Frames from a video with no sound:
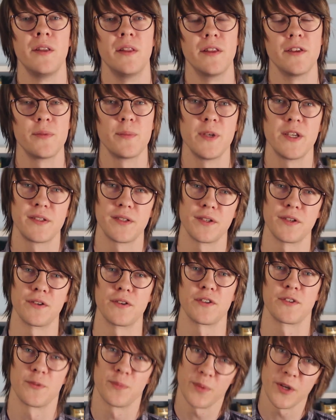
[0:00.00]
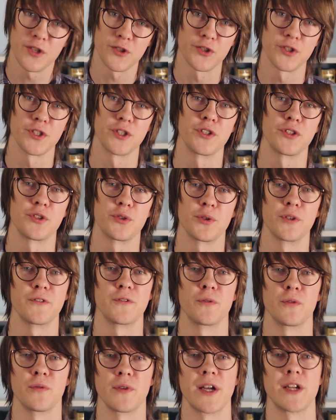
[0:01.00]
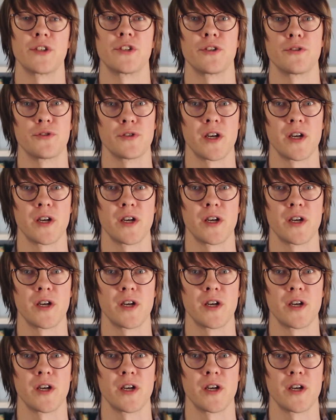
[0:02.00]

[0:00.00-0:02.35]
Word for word: This makes it an especially good choice for rideshare